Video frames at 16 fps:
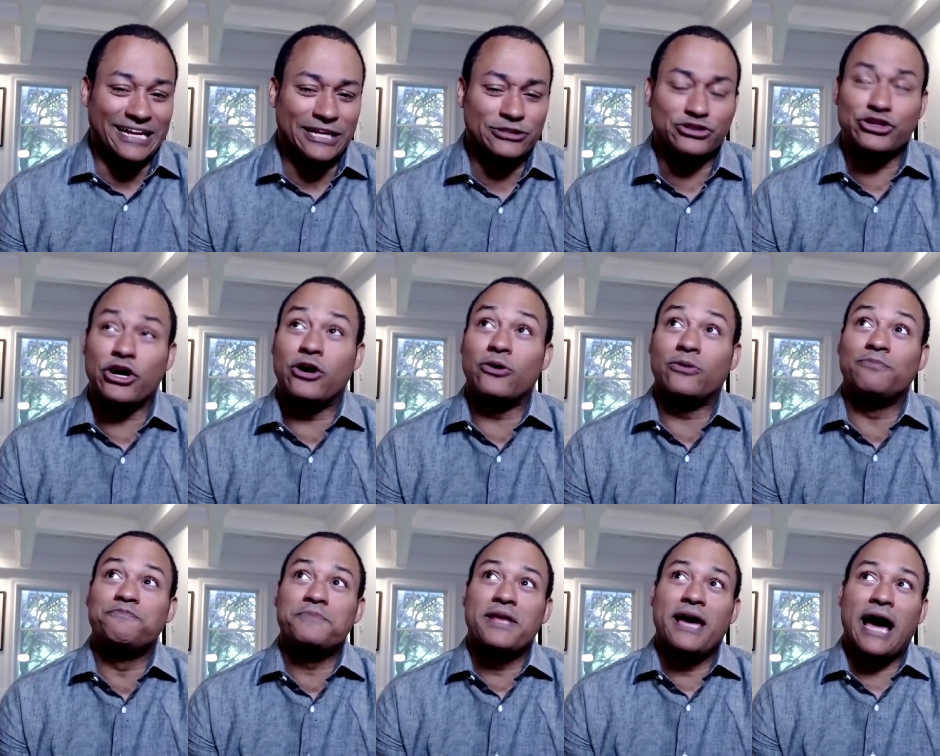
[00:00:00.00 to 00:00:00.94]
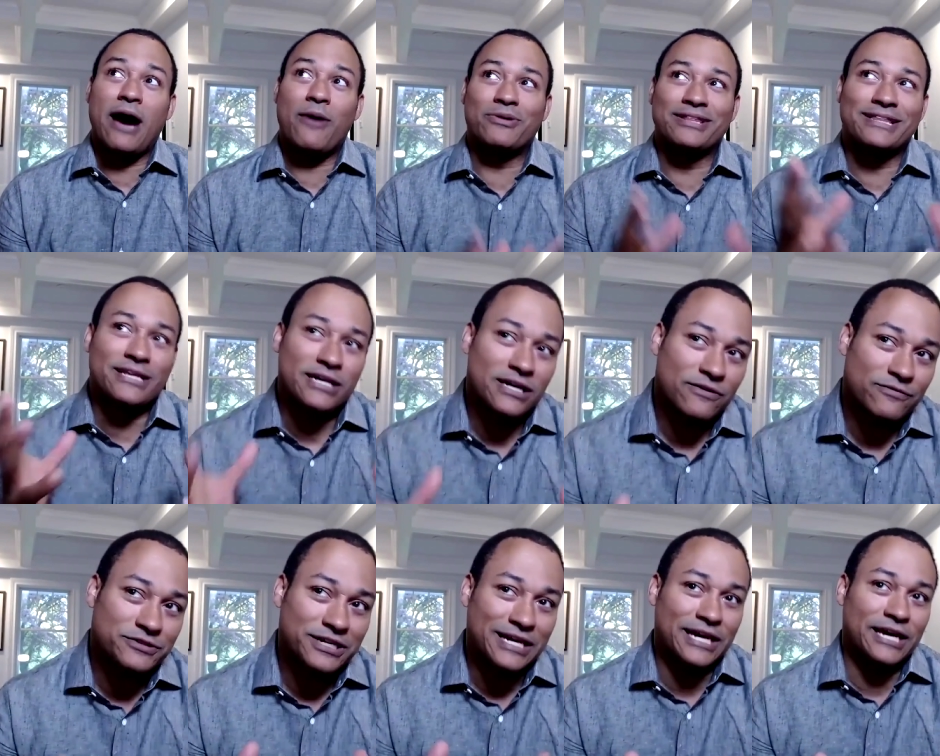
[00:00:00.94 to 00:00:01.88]
And so I would love
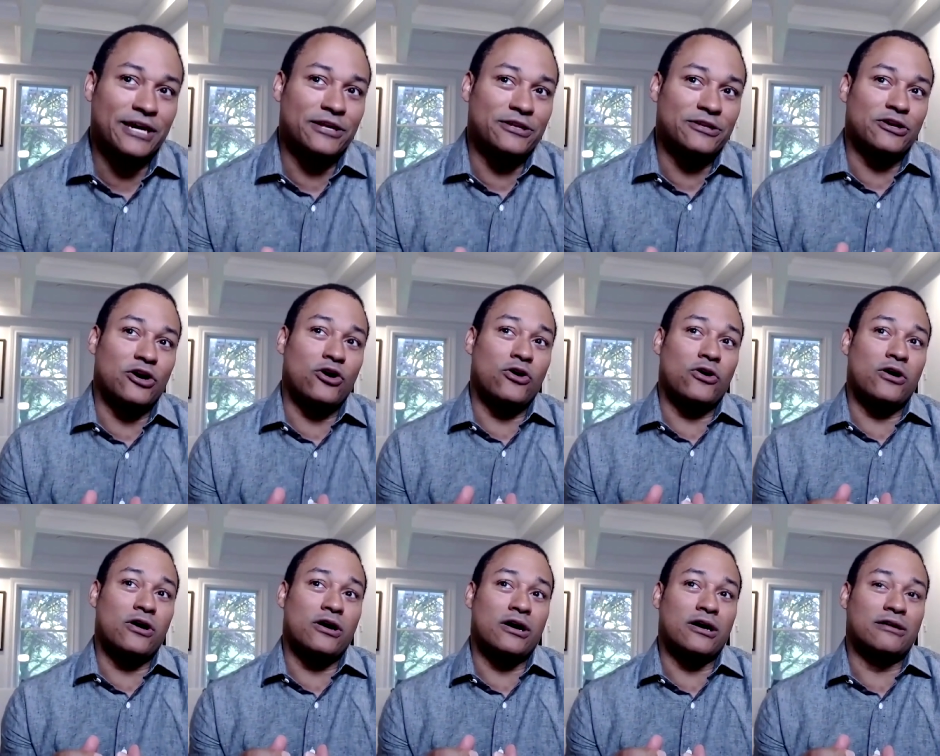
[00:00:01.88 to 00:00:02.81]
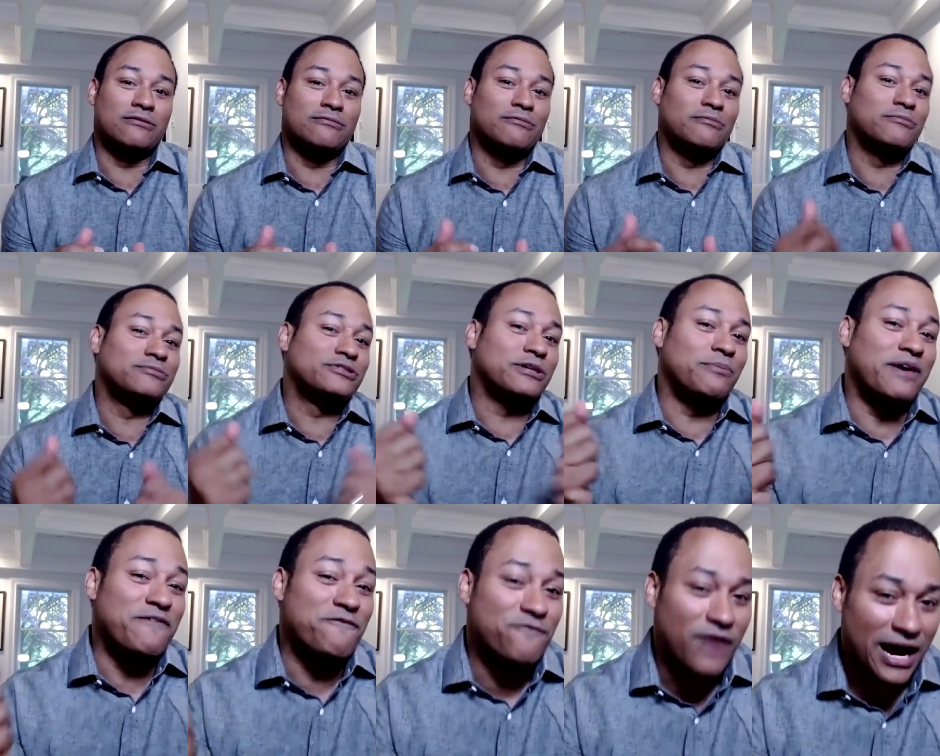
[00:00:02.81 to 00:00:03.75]
to end on some
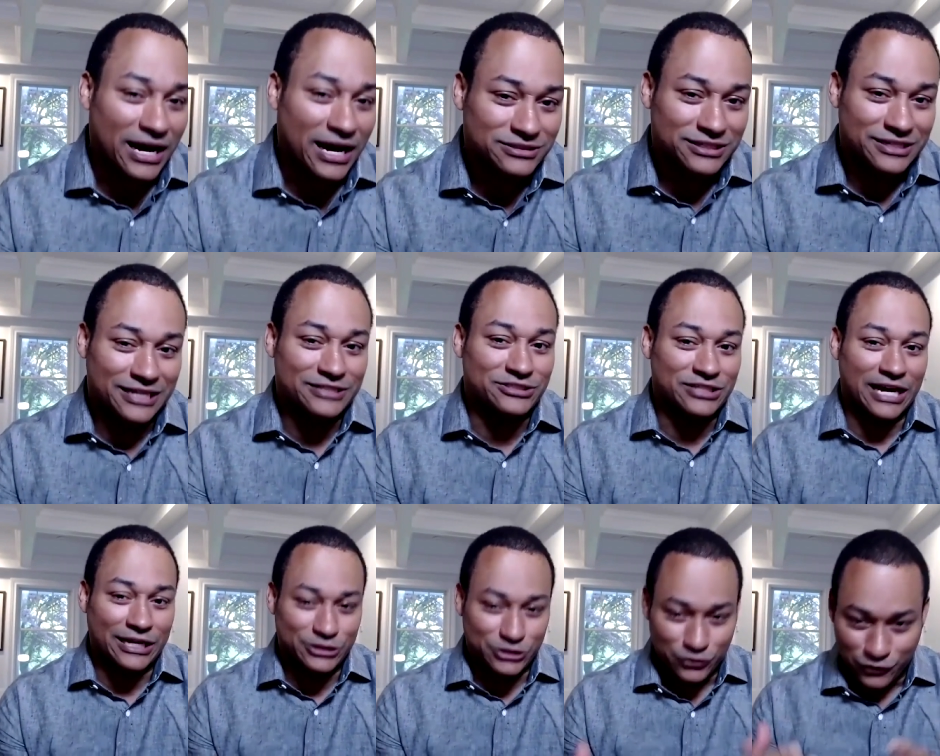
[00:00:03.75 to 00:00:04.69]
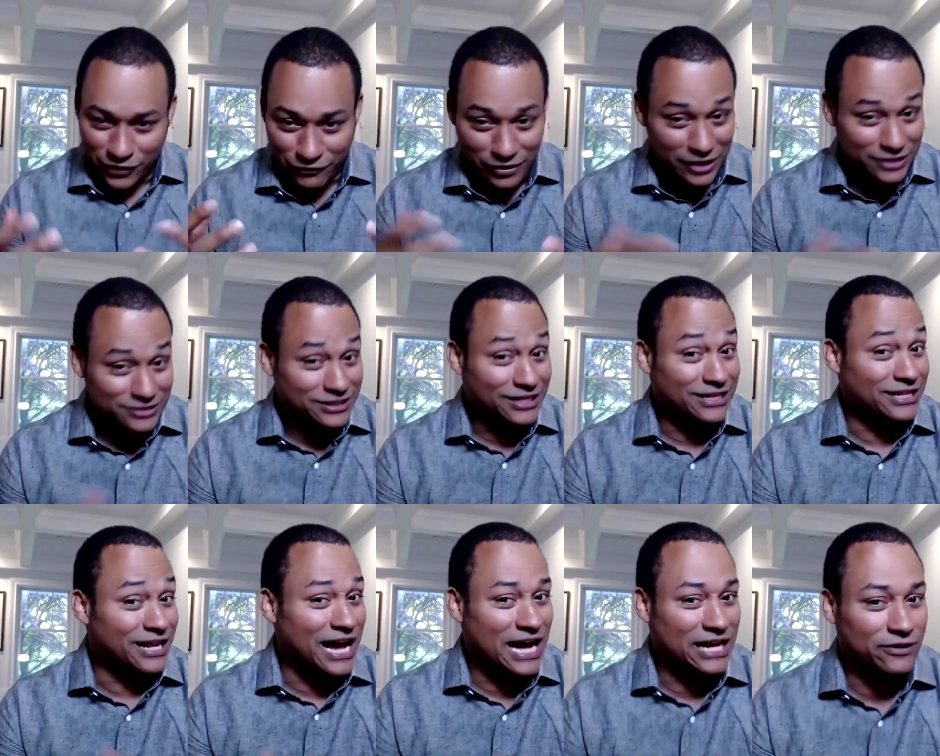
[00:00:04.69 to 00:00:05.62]
advice and insights. You've given us a
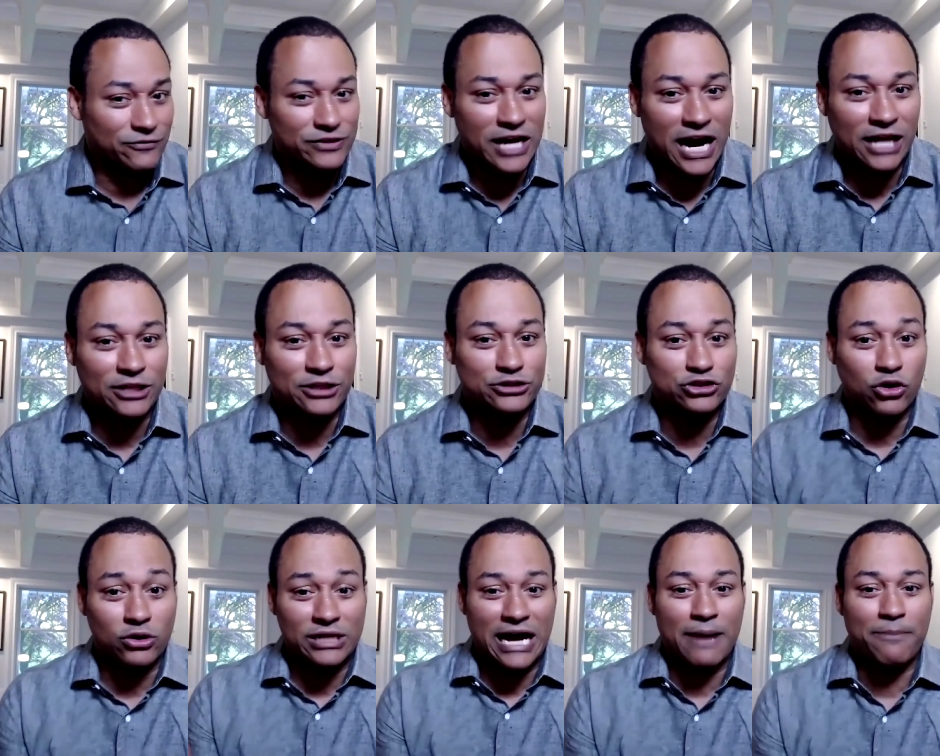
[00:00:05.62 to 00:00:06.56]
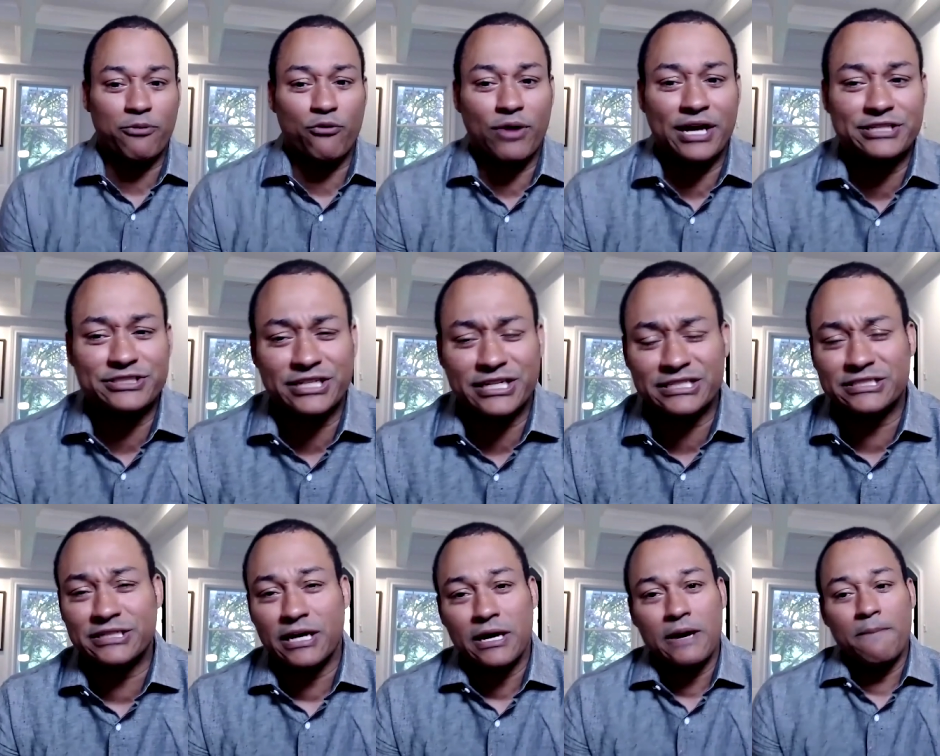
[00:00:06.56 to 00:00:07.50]
lot of knowledge on
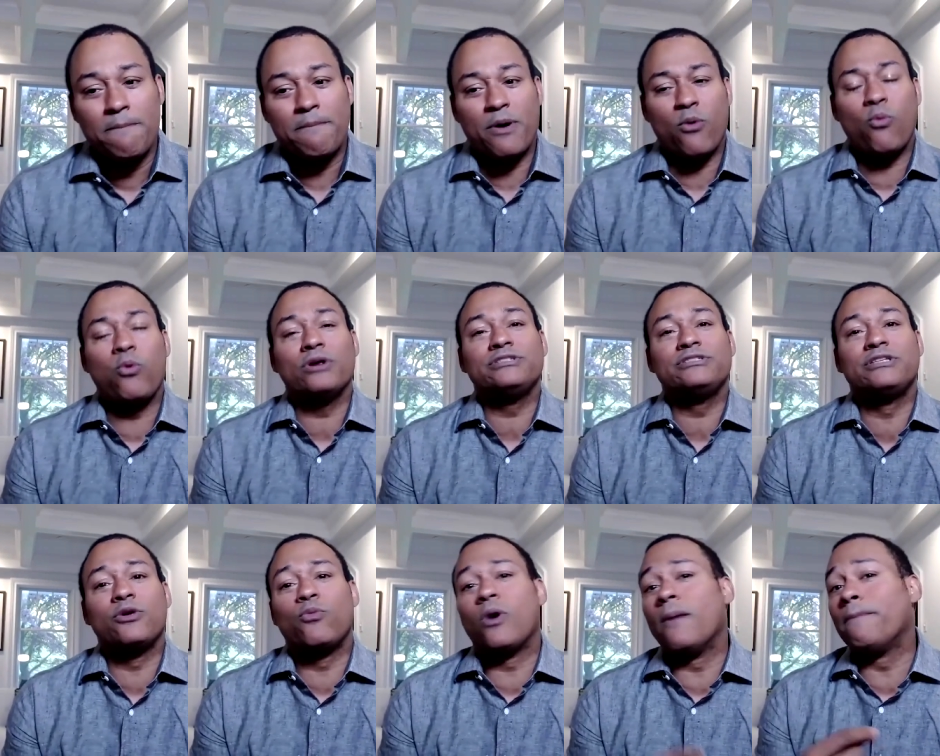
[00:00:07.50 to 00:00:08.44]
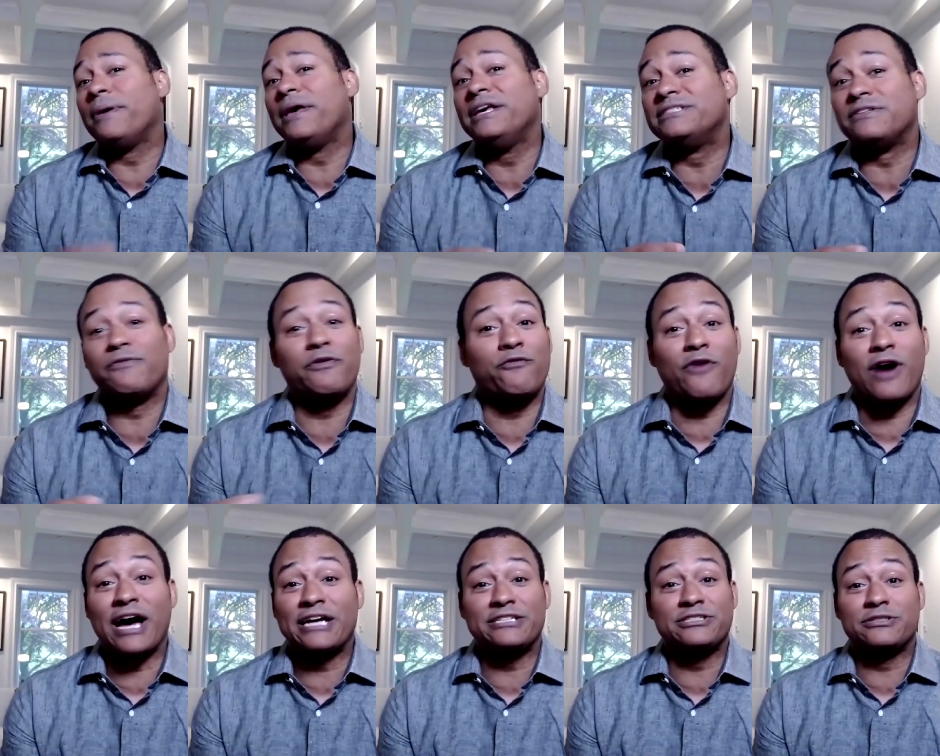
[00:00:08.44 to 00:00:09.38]
operations, but what's the one piece of
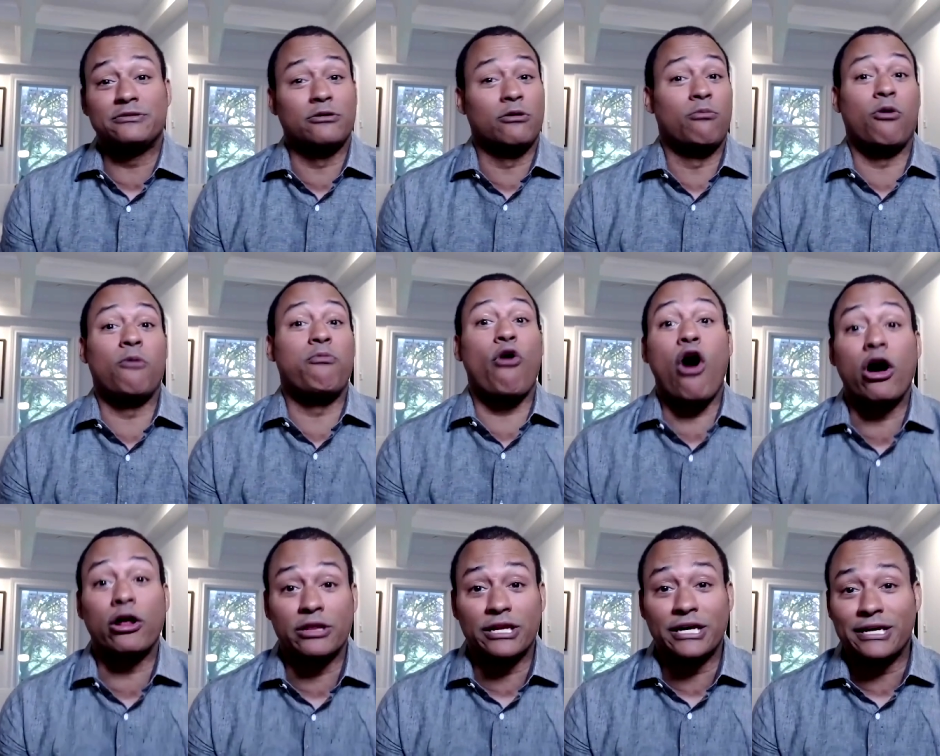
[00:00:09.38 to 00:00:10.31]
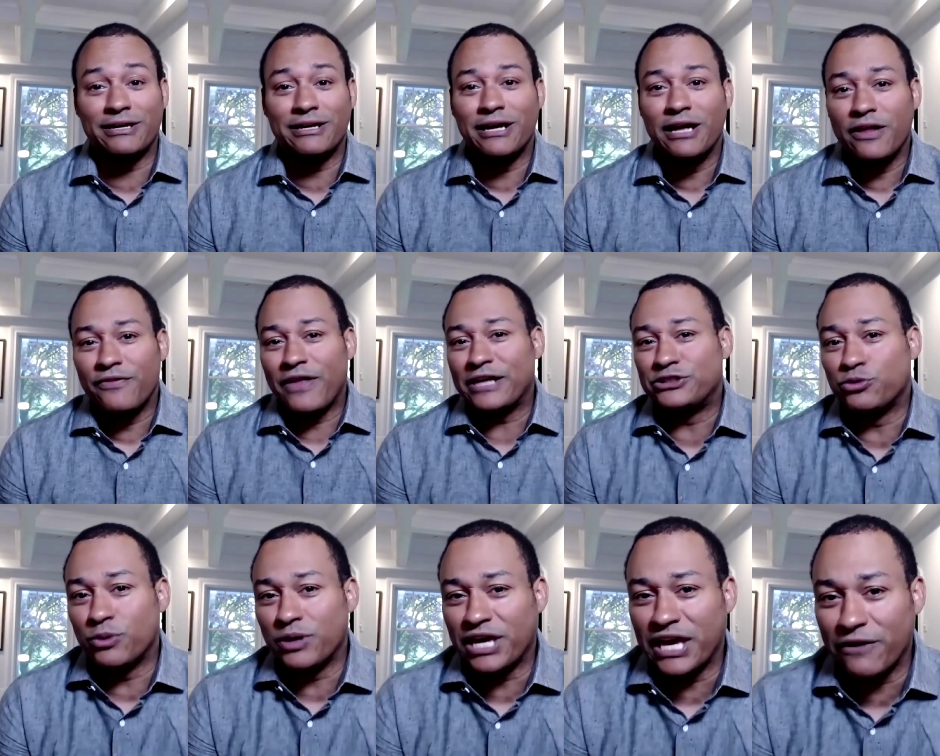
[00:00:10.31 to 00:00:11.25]
advice more broadly that
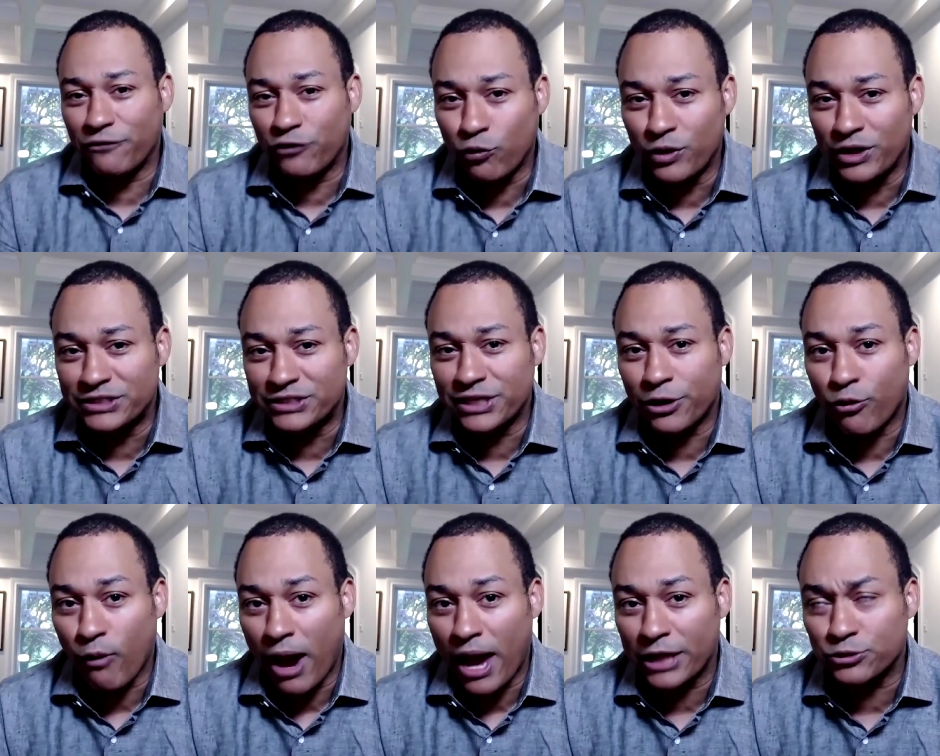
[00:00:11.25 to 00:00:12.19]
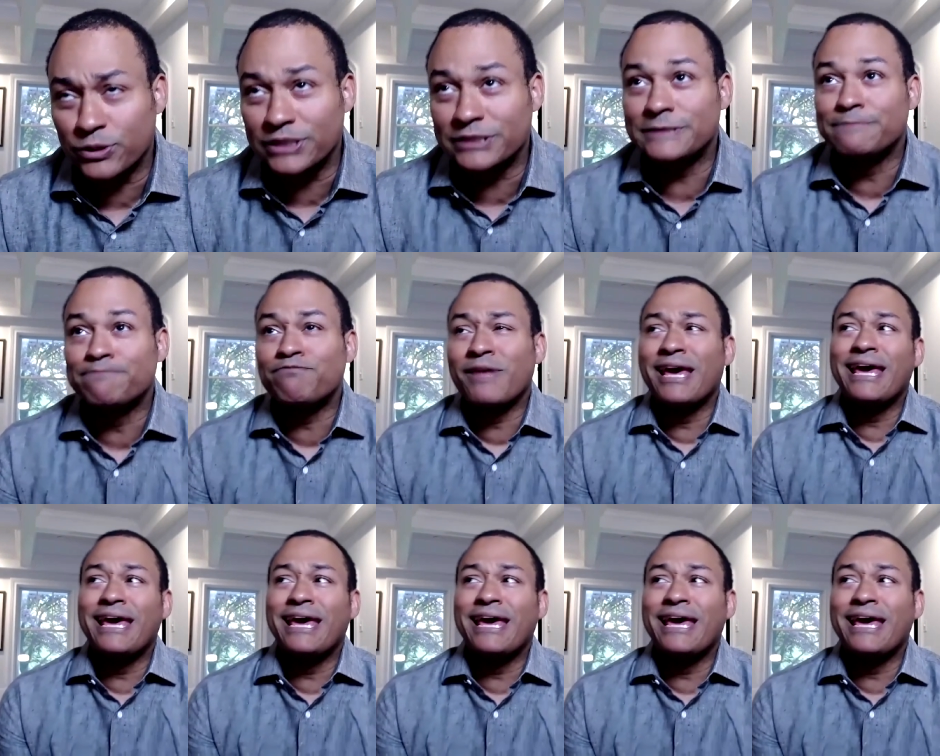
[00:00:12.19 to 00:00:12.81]
you would give to recent graduates?